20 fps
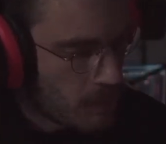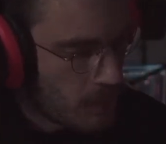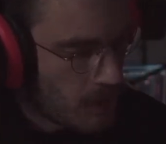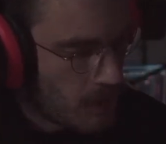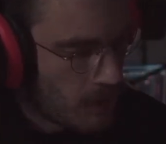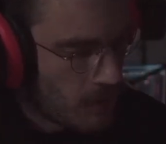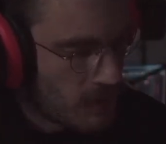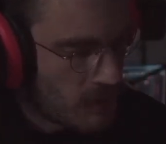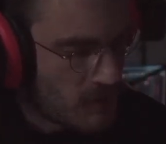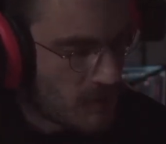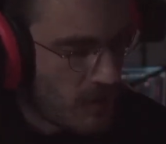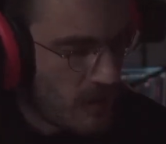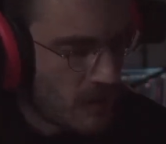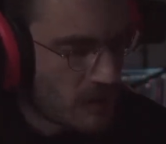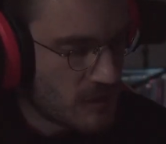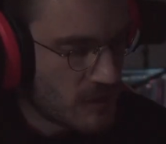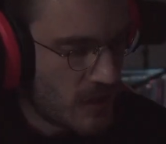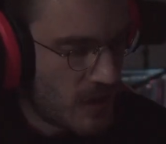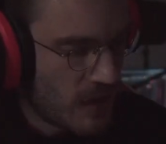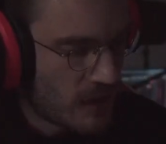of his
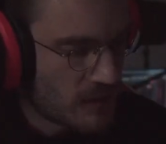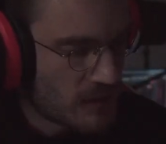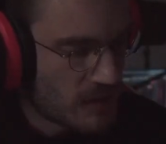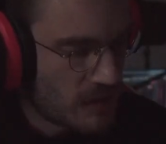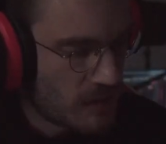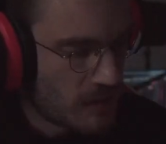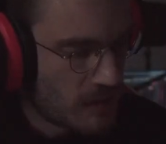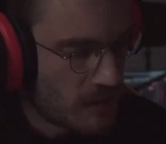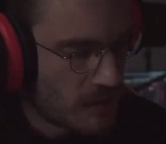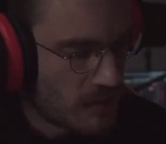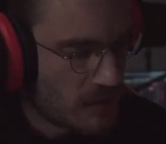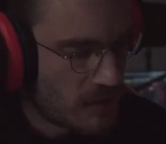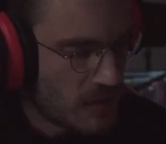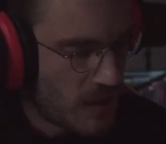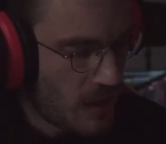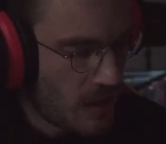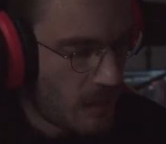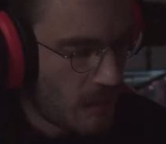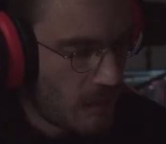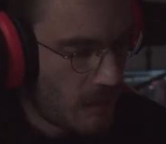face and asked him,
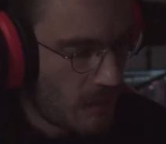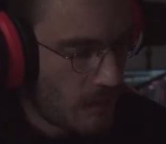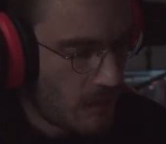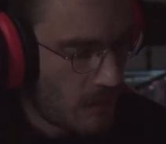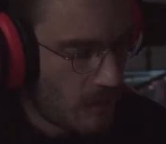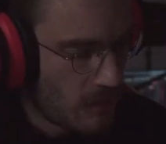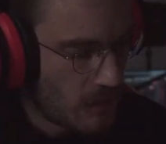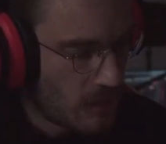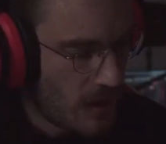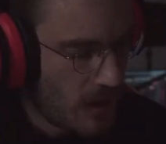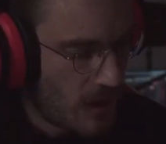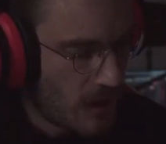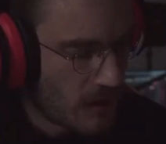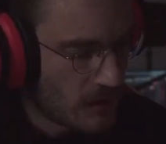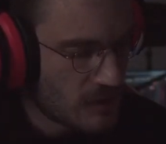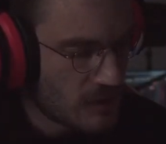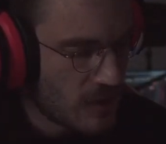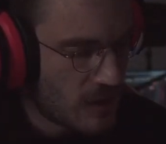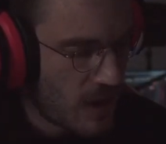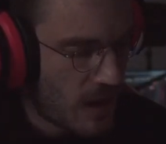Sam, what the hell is
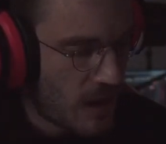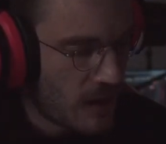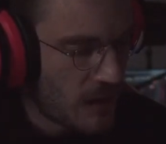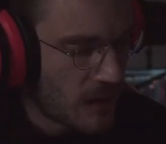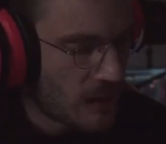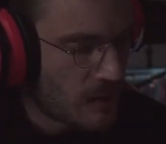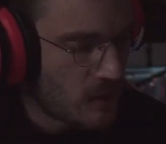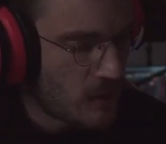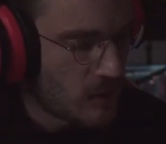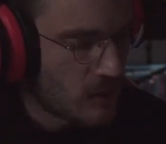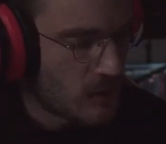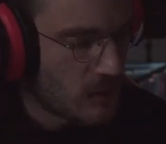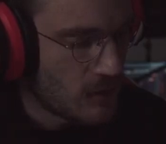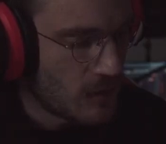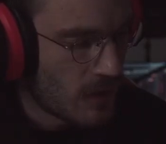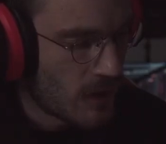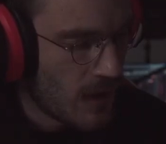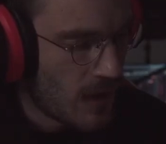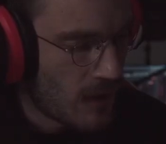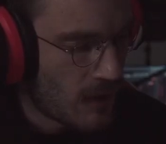a guy like you
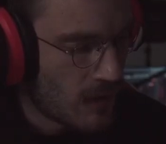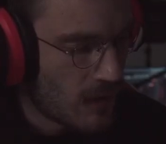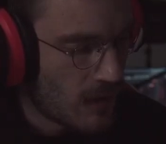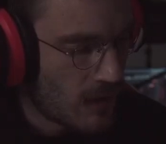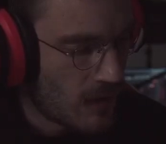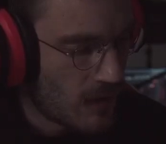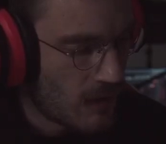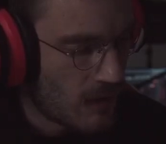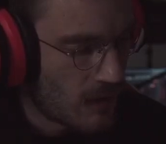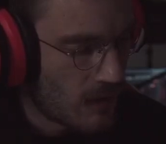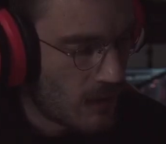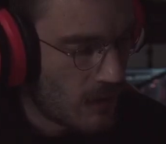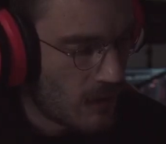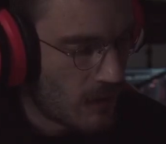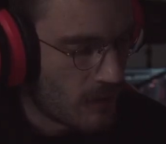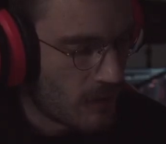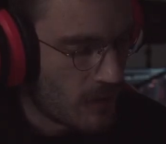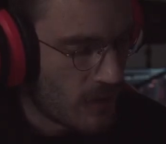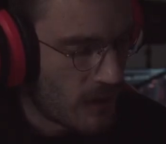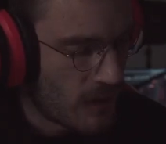doing out on the
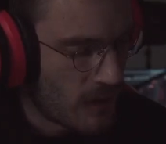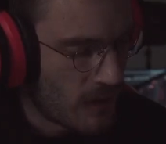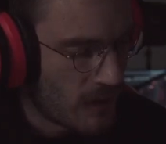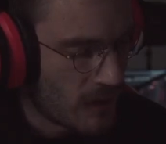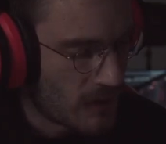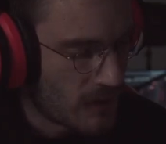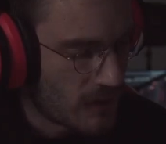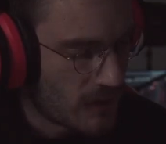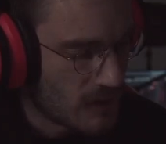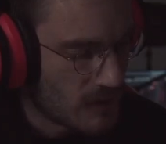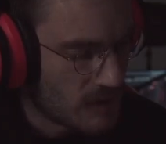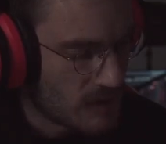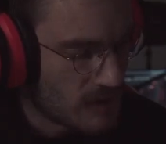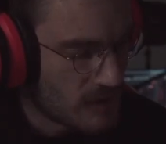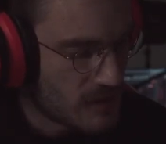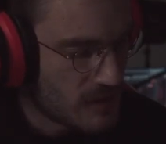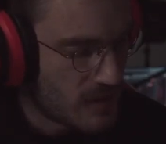fly like this?